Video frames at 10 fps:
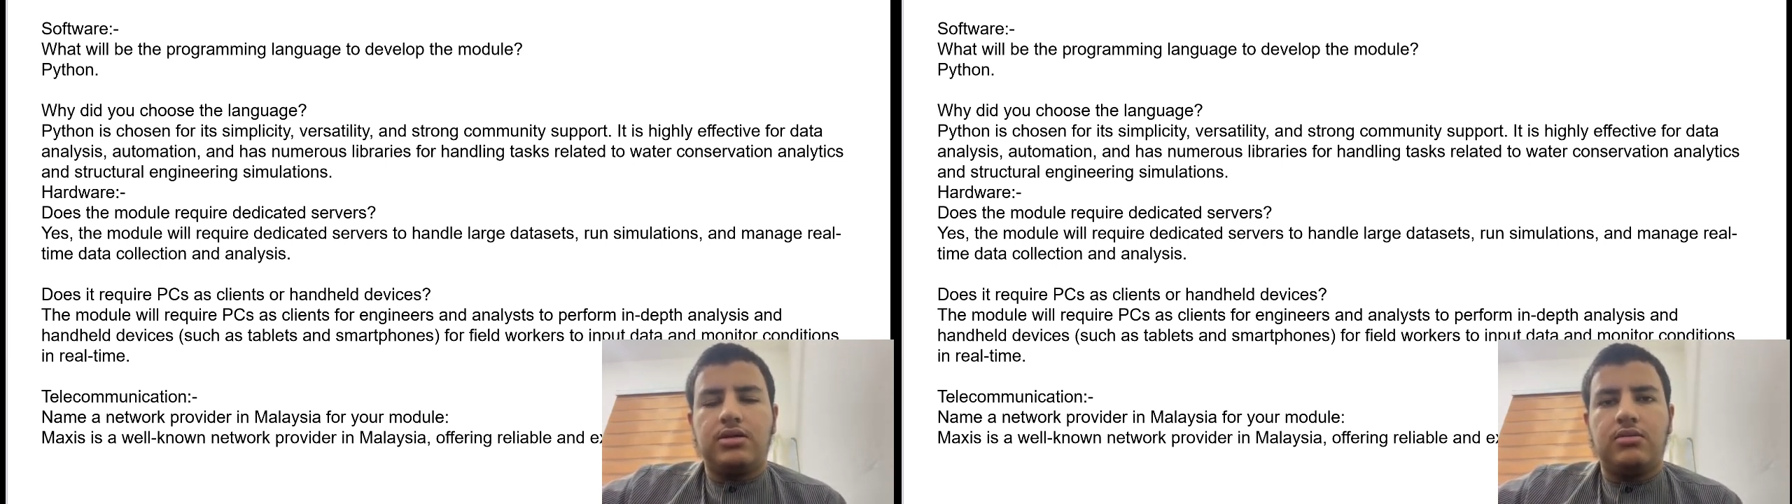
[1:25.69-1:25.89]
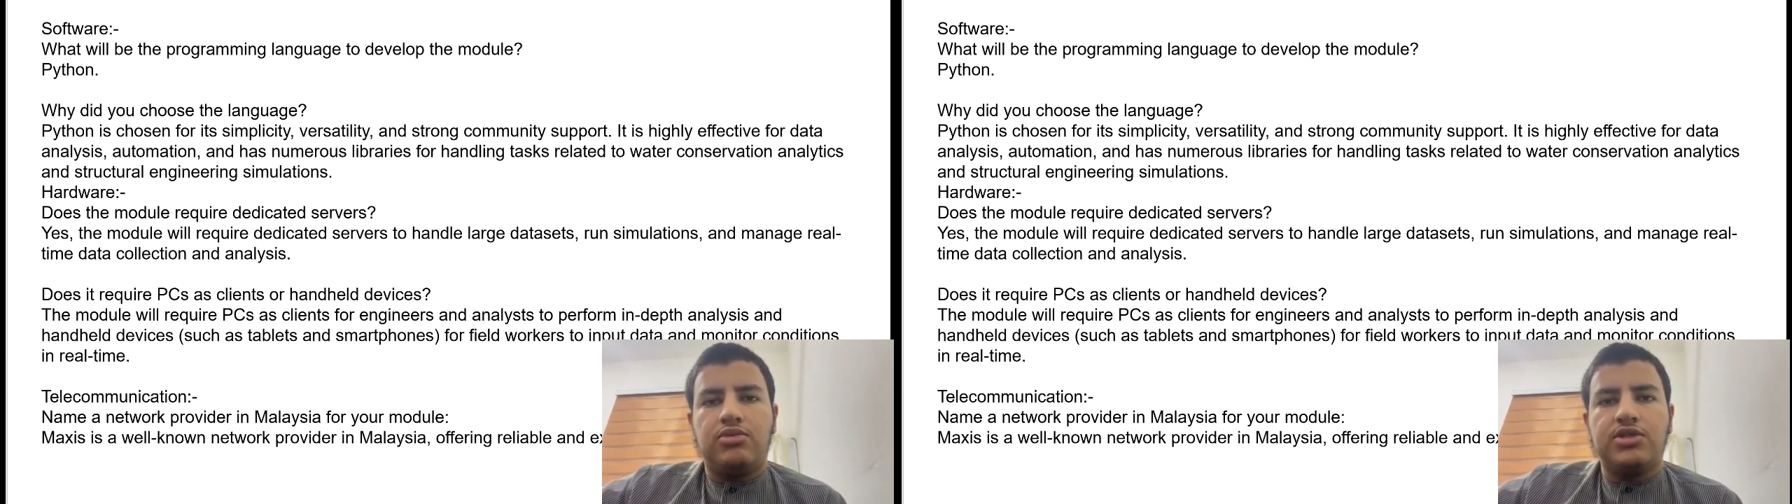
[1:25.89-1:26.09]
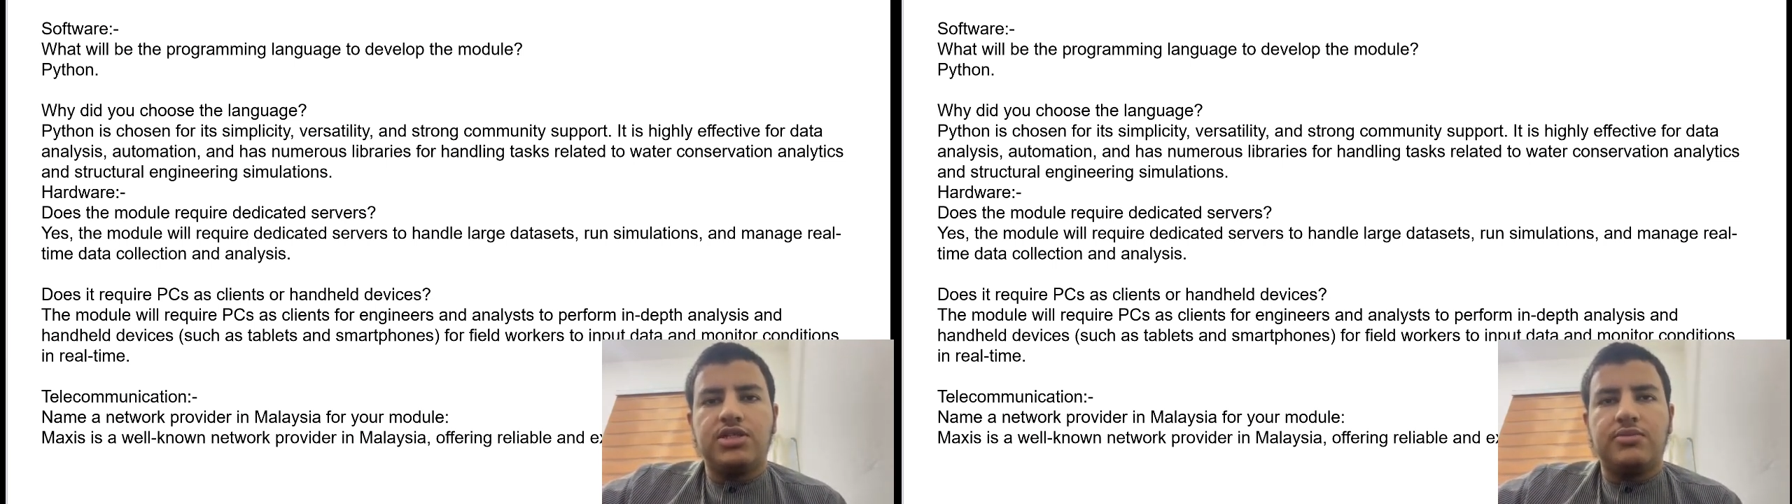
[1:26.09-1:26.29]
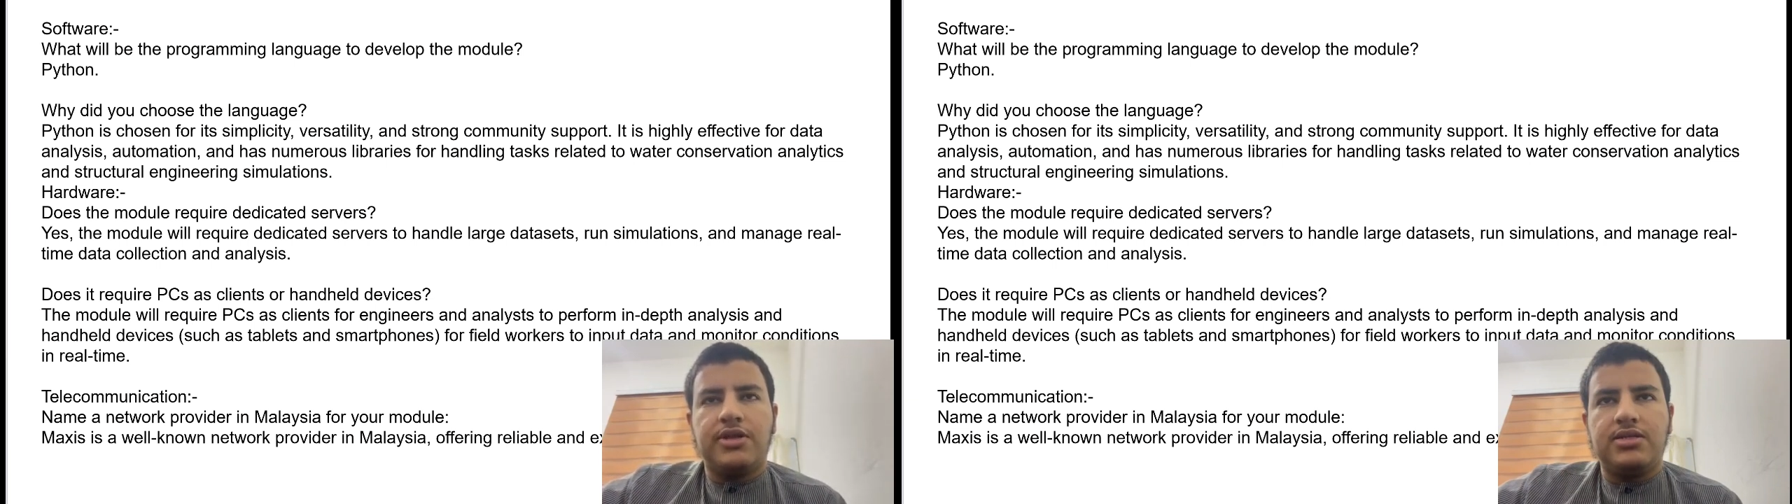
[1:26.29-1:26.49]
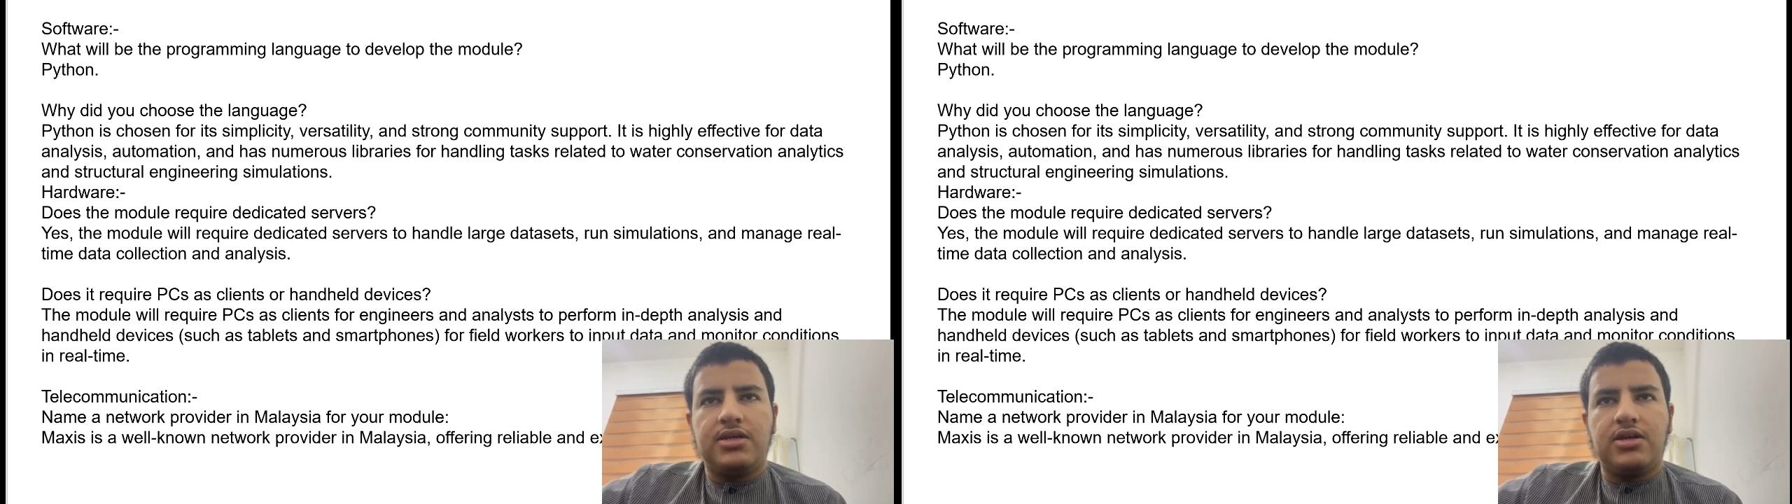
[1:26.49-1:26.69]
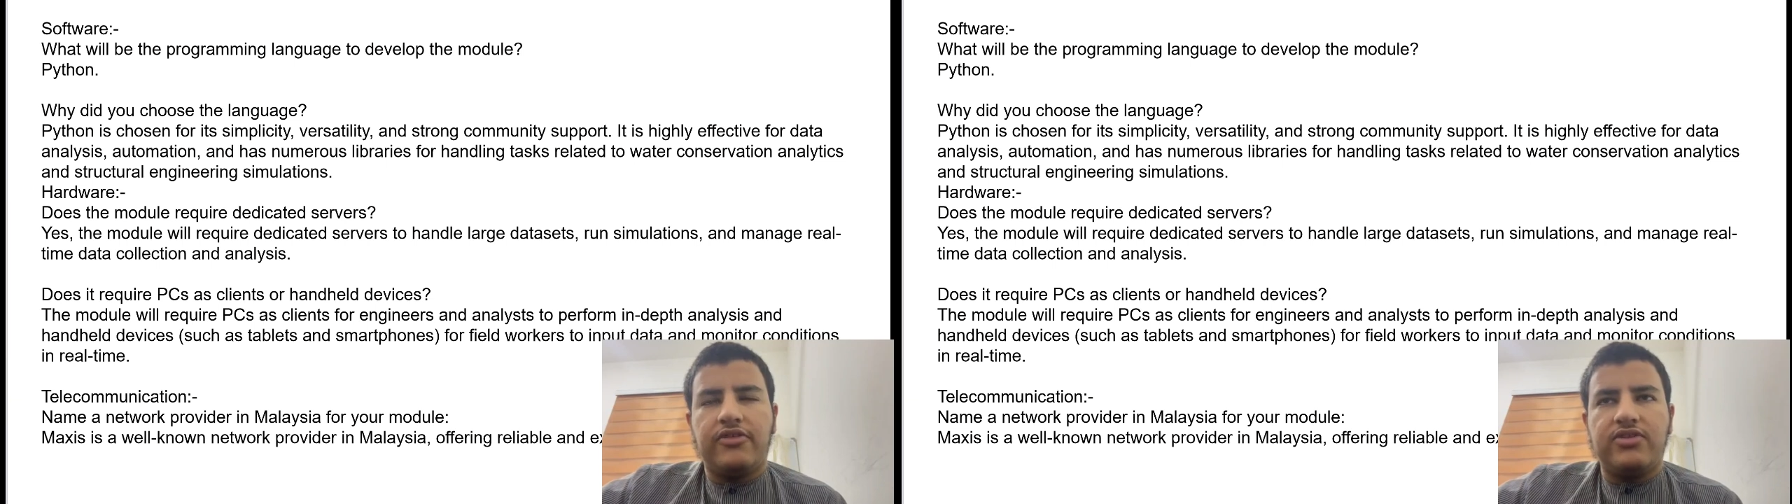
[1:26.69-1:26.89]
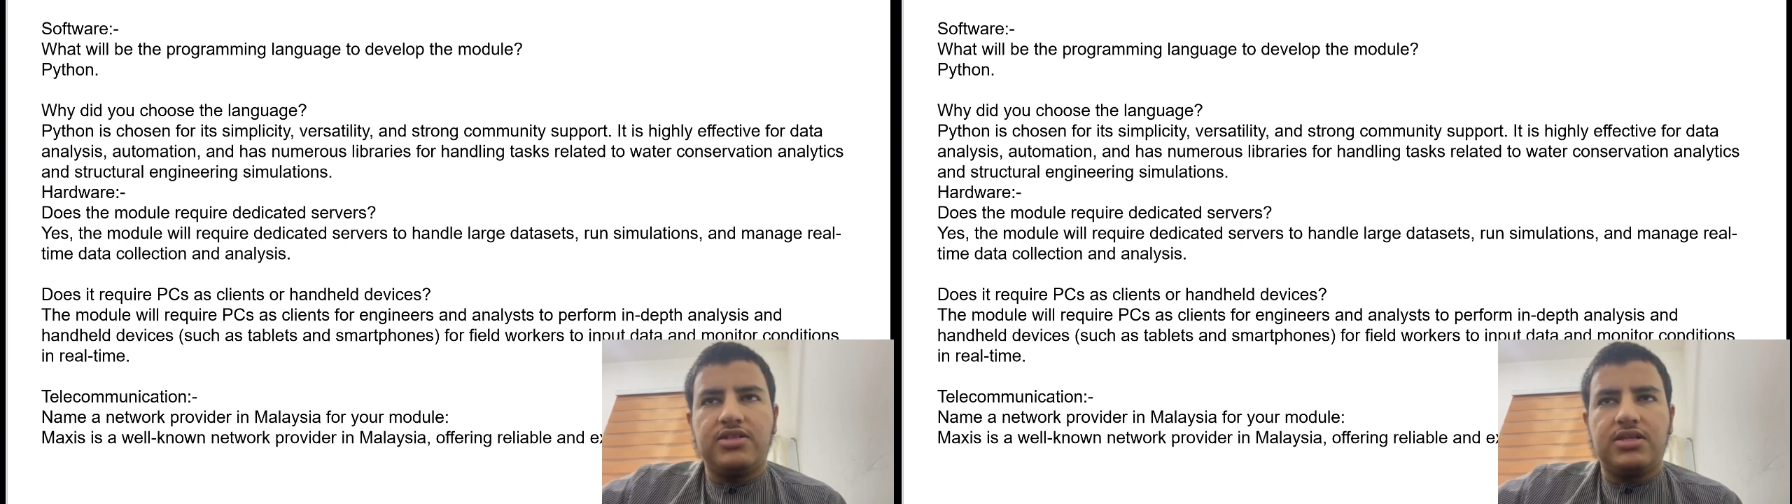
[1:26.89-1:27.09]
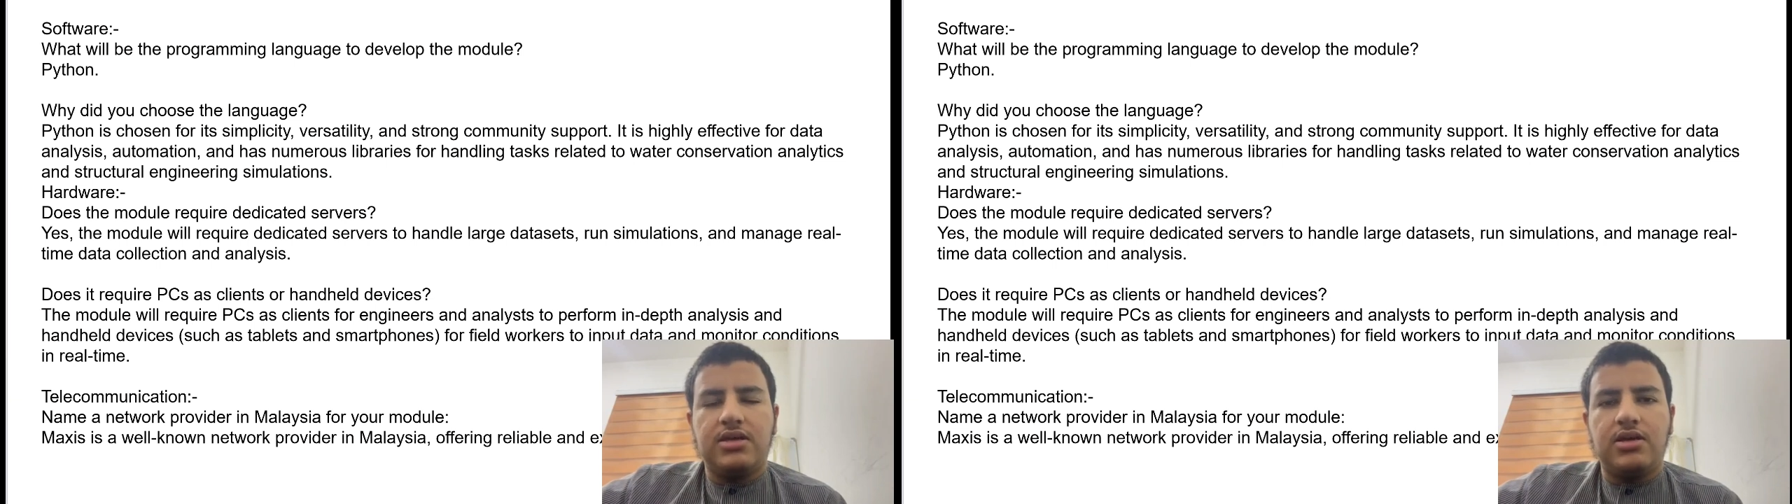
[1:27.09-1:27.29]
project manager
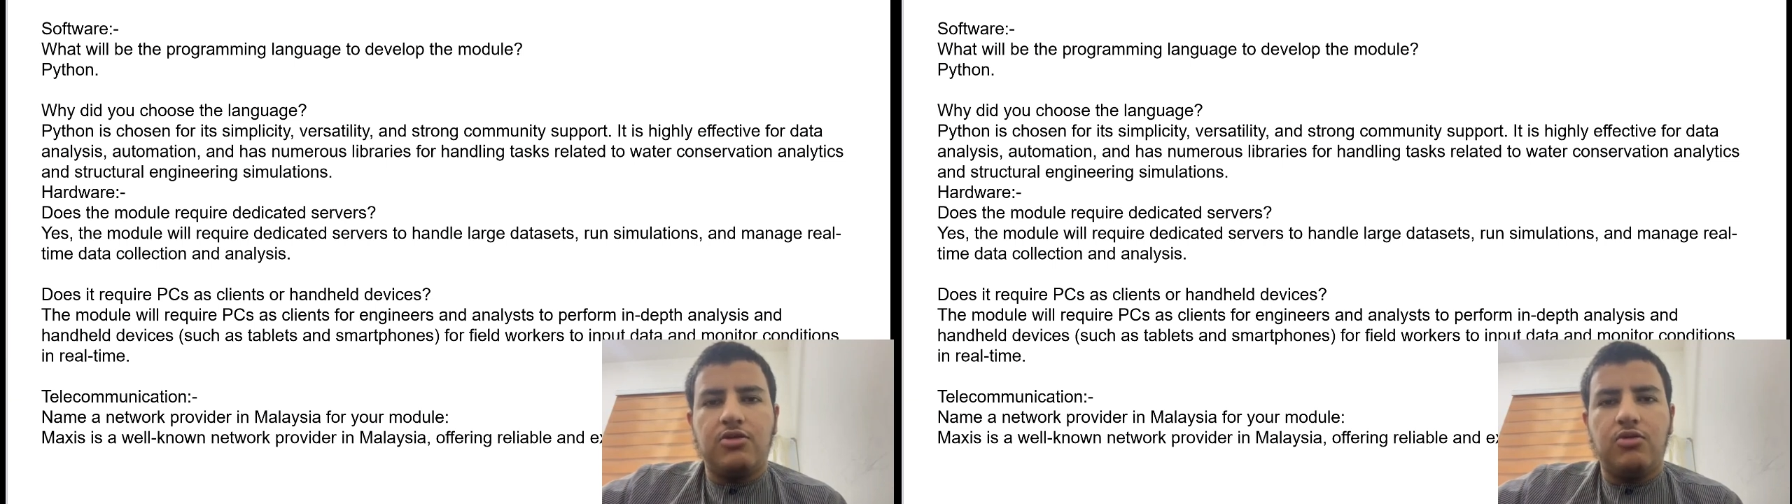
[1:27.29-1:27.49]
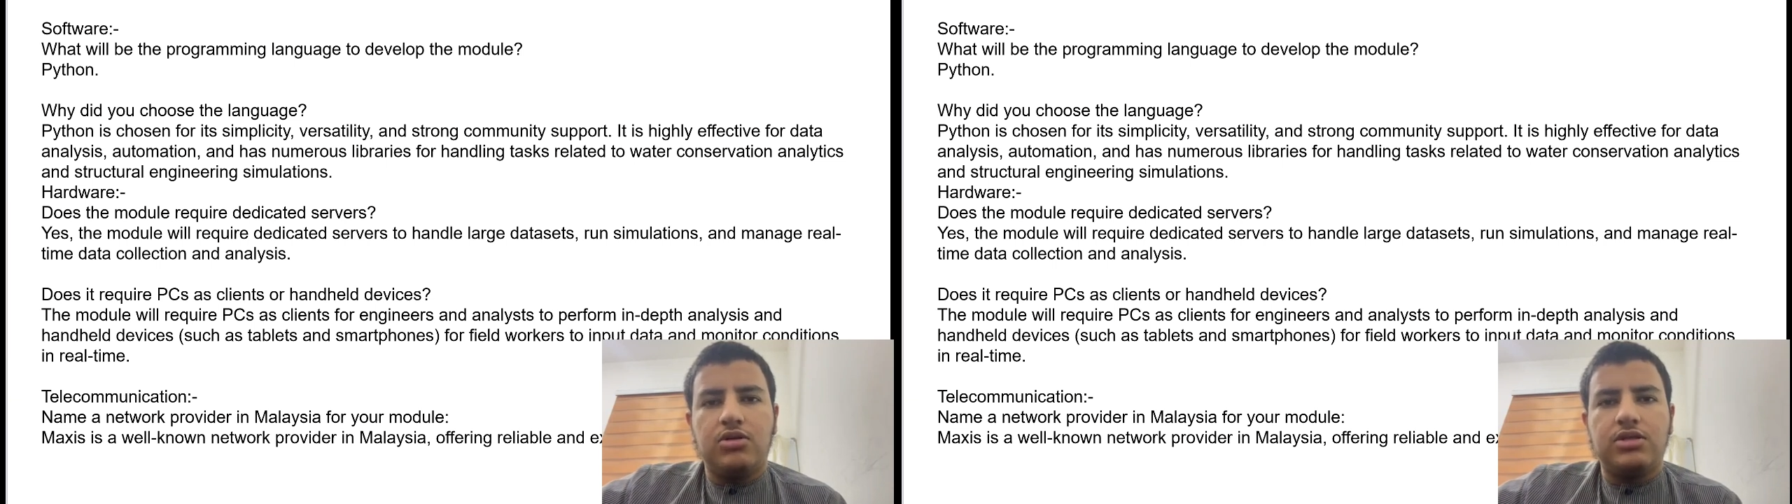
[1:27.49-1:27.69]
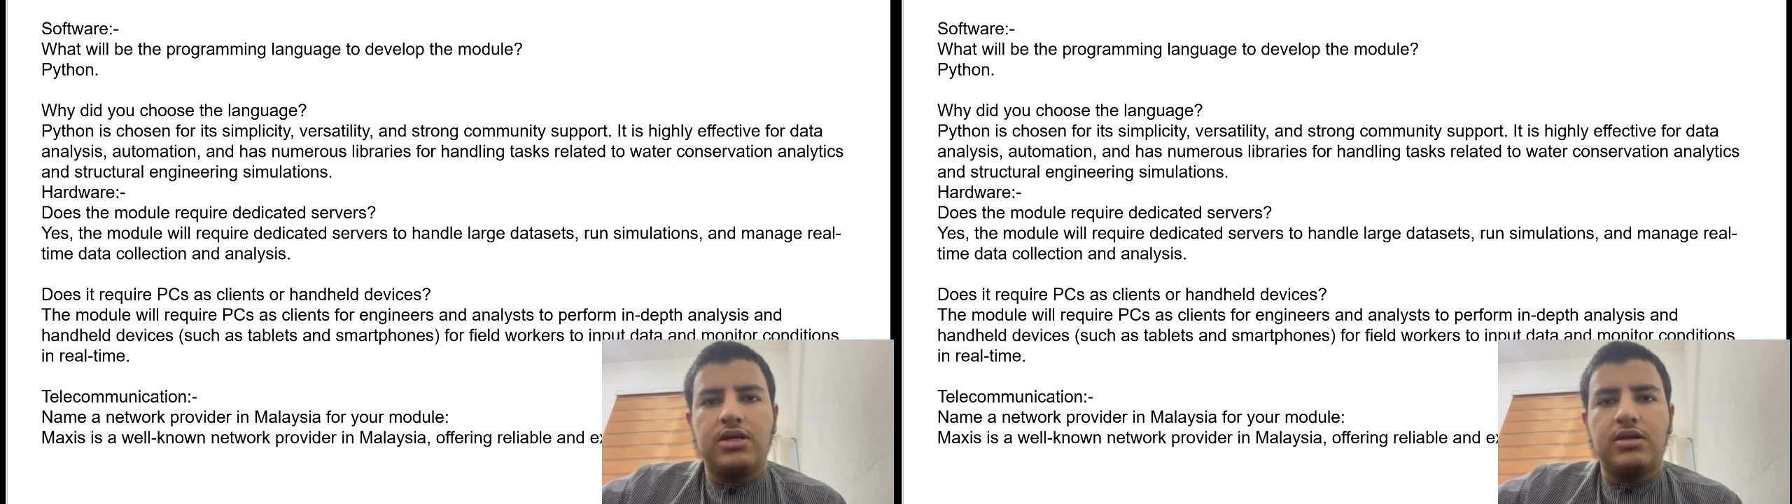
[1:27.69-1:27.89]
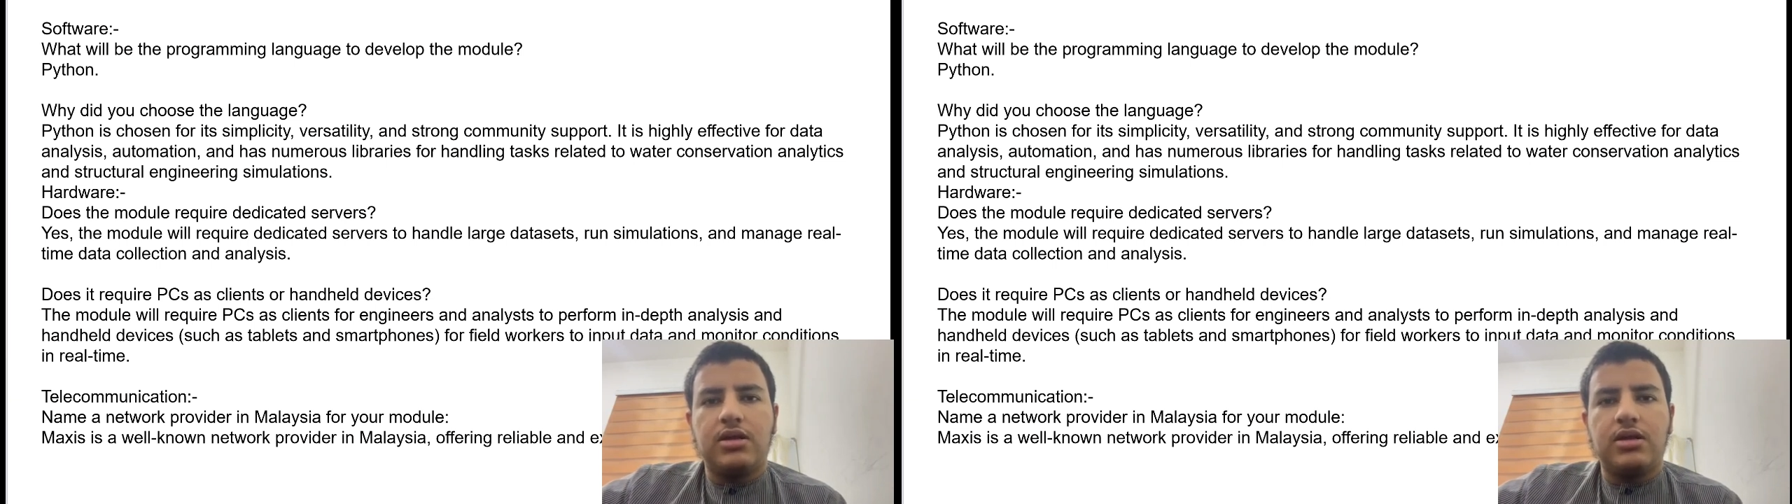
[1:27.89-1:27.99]
overseeing water,